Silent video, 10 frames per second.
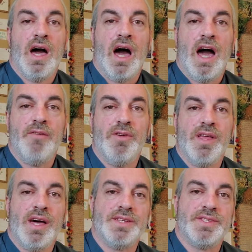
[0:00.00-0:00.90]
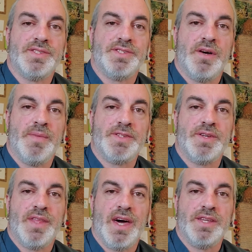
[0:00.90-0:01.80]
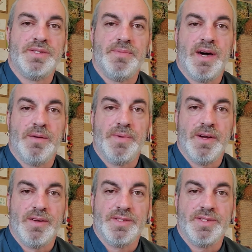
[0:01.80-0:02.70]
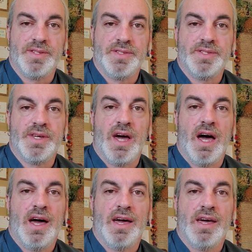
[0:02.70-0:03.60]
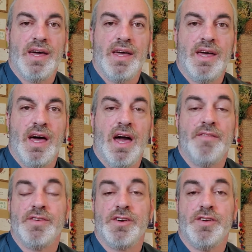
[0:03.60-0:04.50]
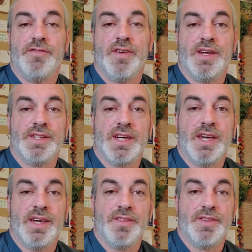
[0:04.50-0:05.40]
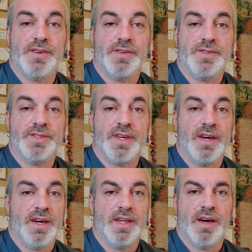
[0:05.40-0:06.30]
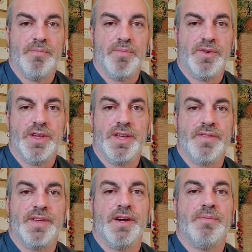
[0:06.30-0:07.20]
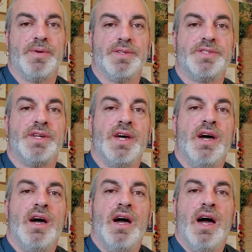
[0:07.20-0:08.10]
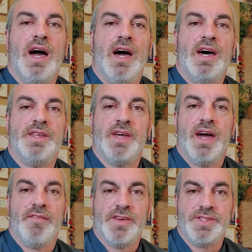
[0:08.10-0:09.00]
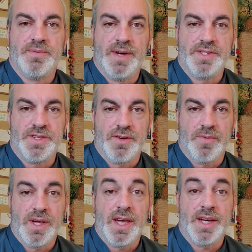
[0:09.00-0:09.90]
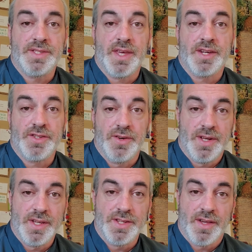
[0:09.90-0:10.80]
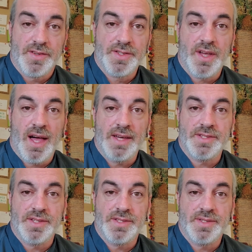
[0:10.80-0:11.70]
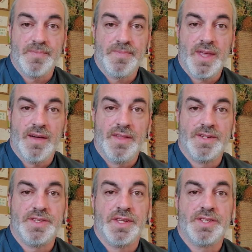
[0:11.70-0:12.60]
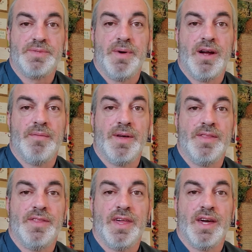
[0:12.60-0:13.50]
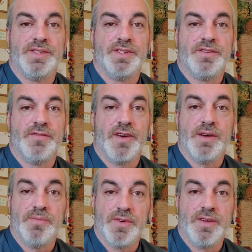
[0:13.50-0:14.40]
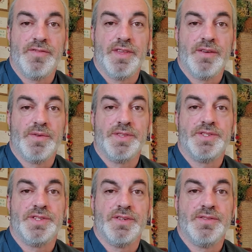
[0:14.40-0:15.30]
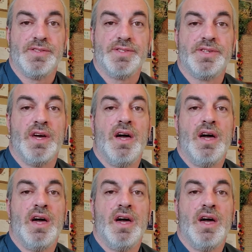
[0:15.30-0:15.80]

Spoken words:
I realize that so much of that is about appearances. I have a good friend, Keith, who's a brilliant therapist. And every semester we guest lecture in each other's classes. And there's an experiment that I do very briefly with the students